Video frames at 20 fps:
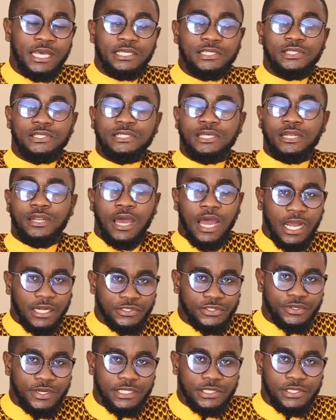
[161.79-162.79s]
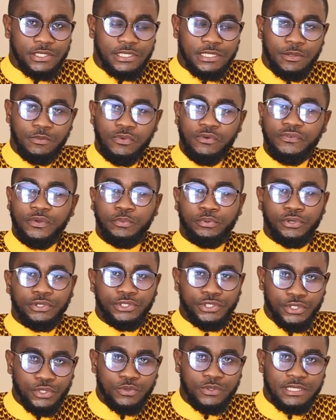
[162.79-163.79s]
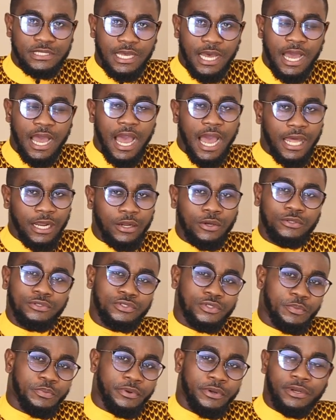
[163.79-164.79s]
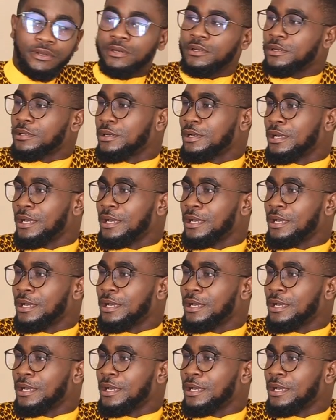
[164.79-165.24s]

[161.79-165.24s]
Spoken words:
She's an actress, she's a movie producer and entrepreneur.